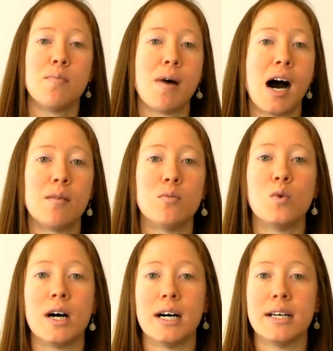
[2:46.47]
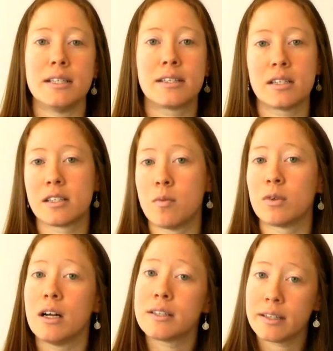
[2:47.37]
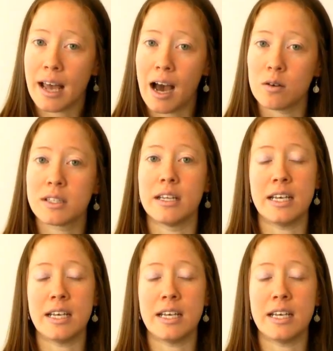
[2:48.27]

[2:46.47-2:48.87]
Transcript: mom was somewhere else in the house,